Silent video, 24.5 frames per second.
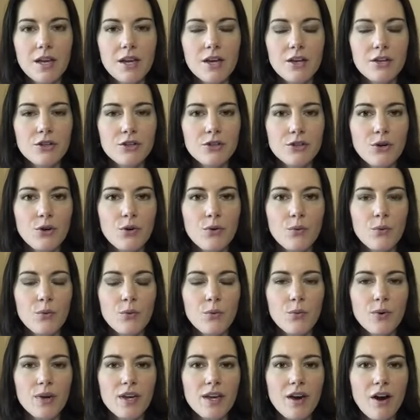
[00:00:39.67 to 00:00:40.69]
So
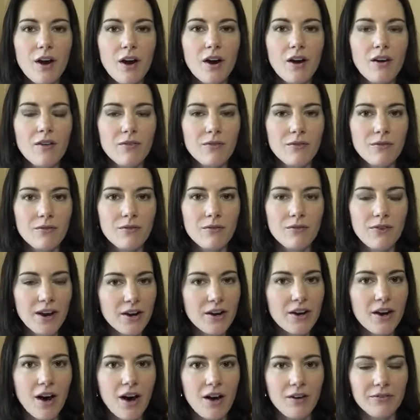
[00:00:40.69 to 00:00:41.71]
we are
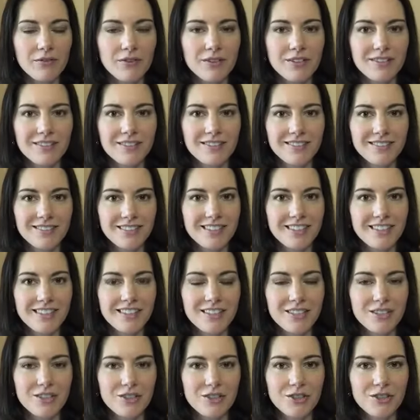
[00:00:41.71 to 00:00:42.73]
very often
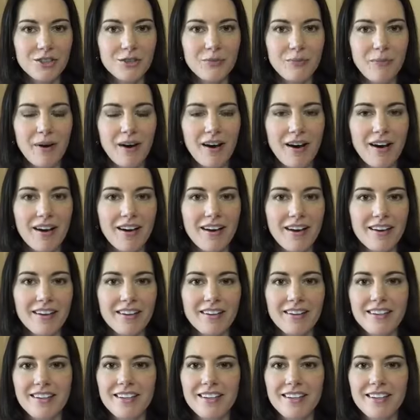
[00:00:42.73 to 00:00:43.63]
conditioned by